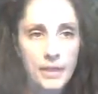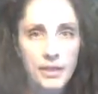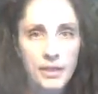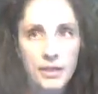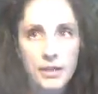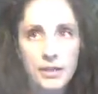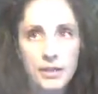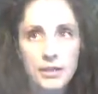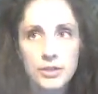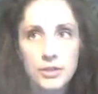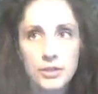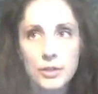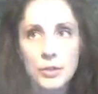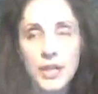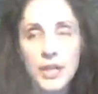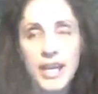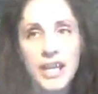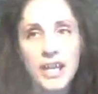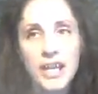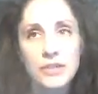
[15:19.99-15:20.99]
You
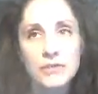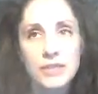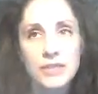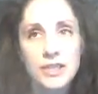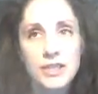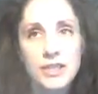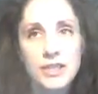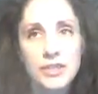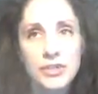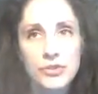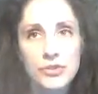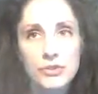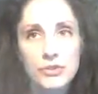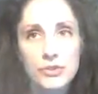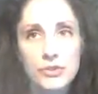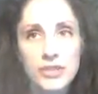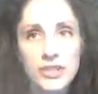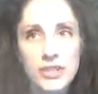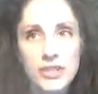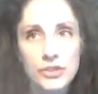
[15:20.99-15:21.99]
can read this through
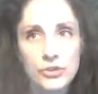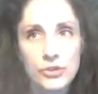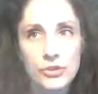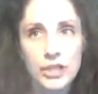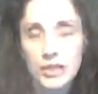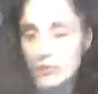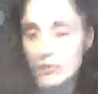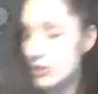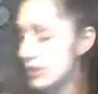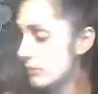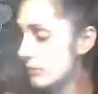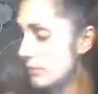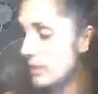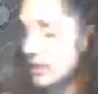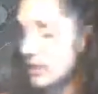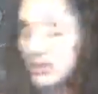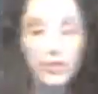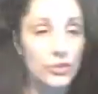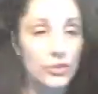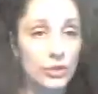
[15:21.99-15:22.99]
6th grade and everything, but
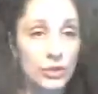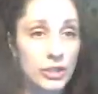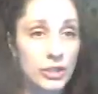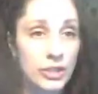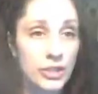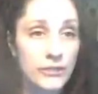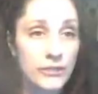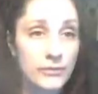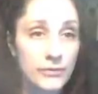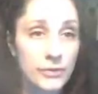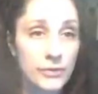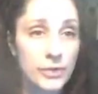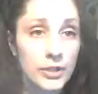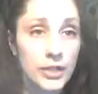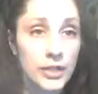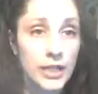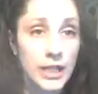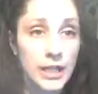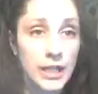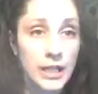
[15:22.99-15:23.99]
it's good enough
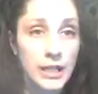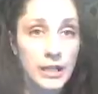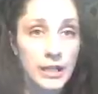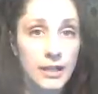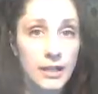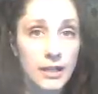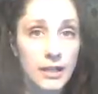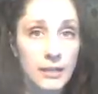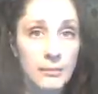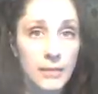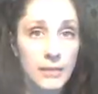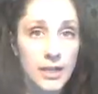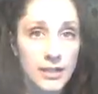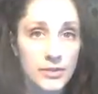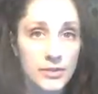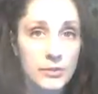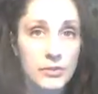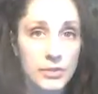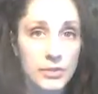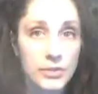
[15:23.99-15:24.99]
for a high
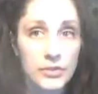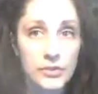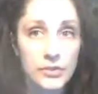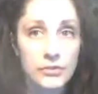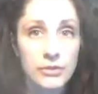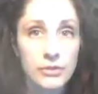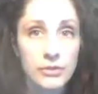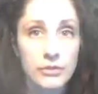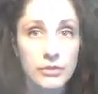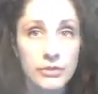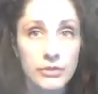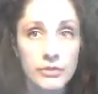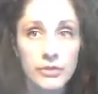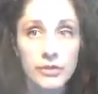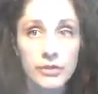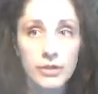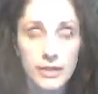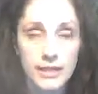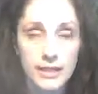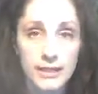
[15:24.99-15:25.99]
school history course,
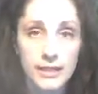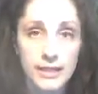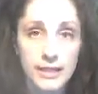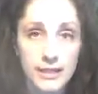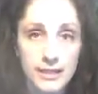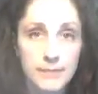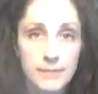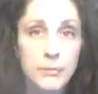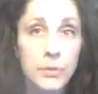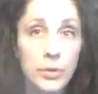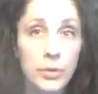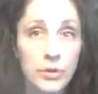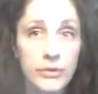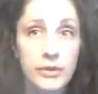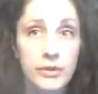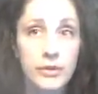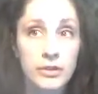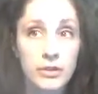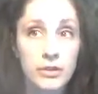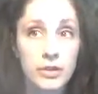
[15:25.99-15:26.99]
honestly, and it's more
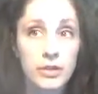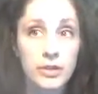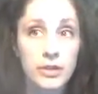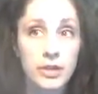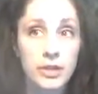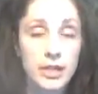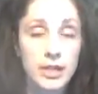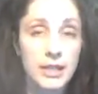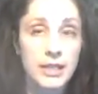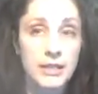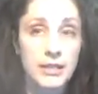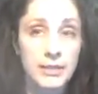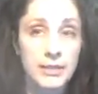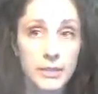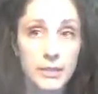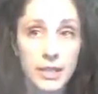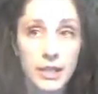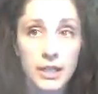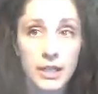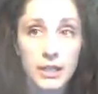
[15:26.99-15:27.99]
than any kids
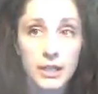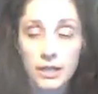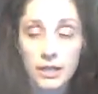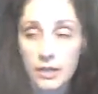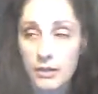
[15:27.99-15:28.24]
would get